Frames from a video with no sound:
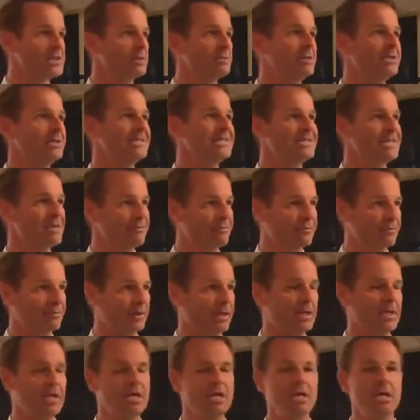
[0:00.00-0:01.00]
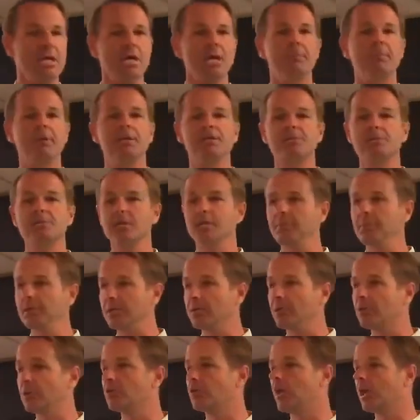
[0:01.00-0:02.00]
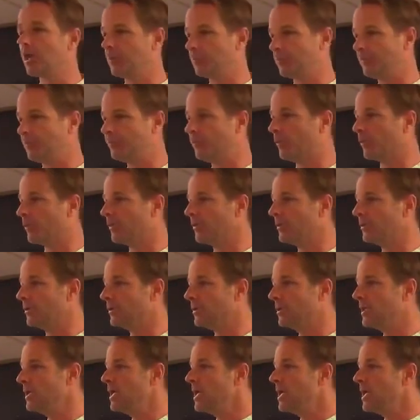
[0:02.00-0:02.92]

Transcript: It's going to be different, but it's going to be incredible for you.